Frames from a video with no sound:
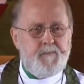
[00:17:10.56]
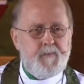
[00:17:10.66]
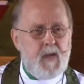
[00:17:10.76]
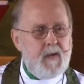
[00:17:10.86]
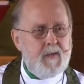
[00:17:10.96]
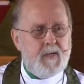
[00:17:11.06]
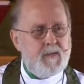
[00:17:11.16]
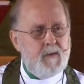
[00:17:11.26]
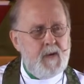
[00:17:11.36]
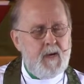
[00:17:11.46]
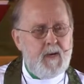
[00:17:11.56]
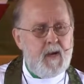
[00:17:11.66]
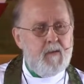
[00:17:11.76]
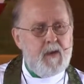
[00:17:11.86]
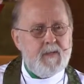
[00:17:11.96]
Not yesterday,
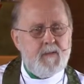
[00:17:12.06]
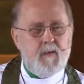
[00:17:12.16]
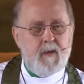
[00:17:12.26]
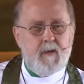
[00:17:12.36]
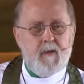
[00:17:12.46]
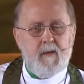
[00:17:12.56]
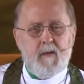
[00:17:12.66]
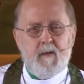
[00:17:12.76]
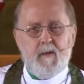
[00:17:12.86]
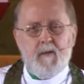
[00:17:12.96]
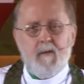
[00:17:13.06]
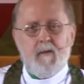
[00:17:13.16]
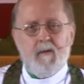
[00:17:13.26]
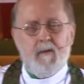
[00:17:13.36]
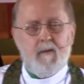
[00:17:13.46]
not last week,
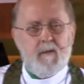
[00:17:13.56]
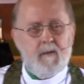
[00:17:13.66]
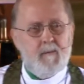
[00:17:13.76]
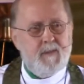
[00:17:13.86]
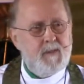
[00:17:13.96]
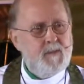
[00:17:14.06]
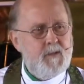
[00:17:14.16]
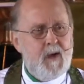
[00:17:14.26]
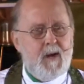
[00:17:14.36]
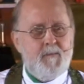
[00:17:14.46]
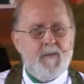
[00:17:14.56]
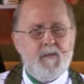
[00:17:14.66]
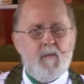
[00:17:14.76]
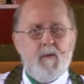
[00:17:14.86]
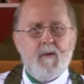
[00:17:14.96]
but since you got up this
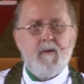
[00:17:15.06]
morning.